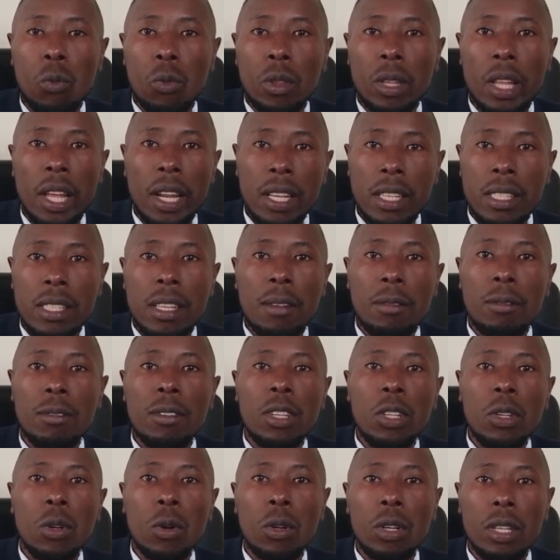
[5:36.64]
there is a
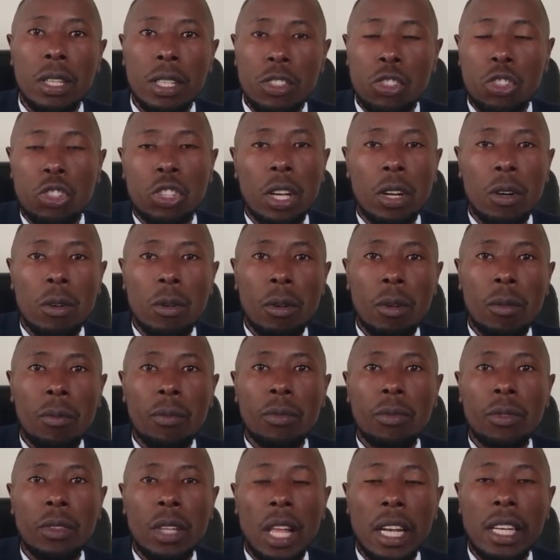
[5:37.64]
video on this channel
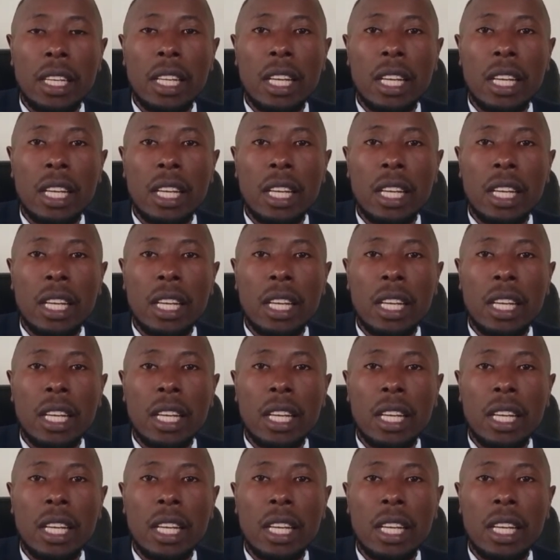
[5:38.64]
that